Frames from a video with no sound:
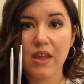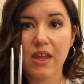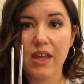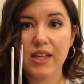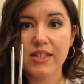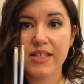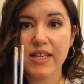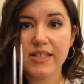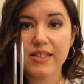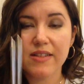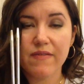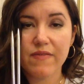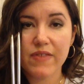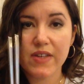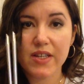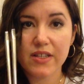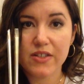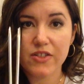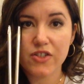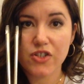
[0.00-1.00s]
it doesn't
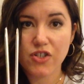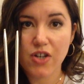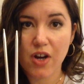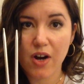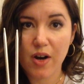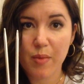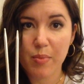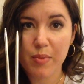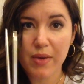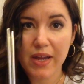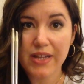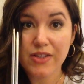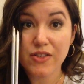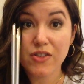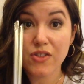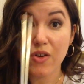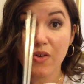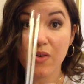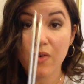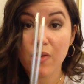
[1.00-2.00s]
feel as sharp, and
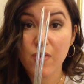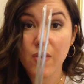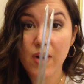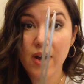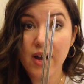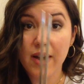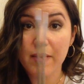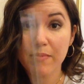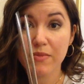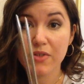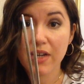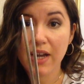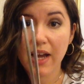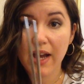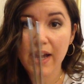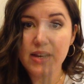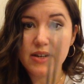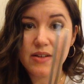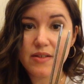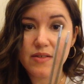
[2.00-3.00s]
so I'm
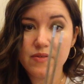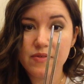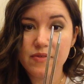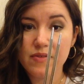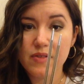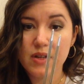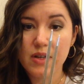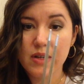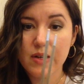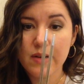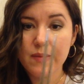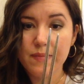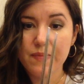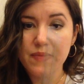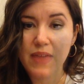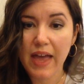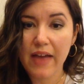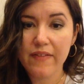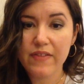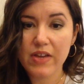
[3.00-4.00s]
kind of
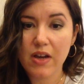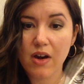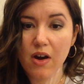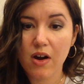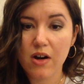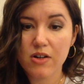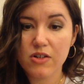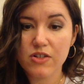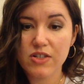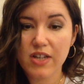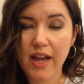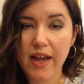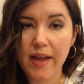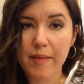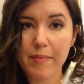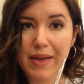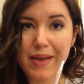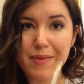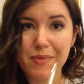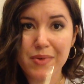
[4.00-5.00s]
having a harder
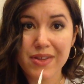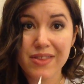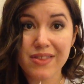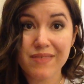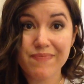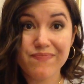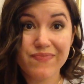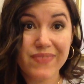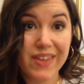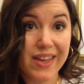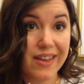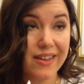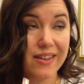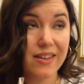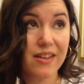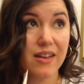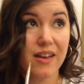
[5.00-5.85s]
time with like